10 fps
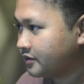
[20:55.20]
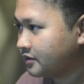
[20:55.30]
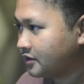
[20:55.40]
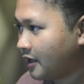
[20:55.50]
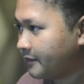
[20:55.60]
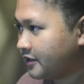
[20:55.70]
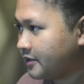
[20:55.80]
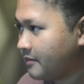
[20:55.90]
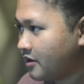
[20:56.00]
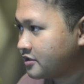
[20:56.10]
updated the
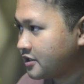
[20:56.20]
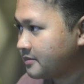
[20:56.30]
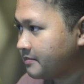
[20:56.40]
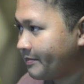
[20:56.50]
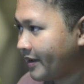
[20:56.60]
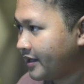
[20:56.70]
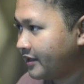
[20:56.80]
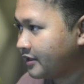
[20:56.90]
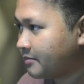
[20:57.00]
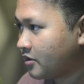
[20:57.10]
margin,
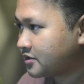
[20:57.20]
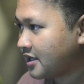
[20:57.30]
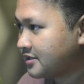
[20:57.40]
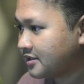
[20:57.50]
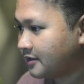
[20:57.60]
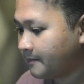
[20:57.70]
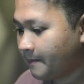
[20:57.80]
padding, box sizing,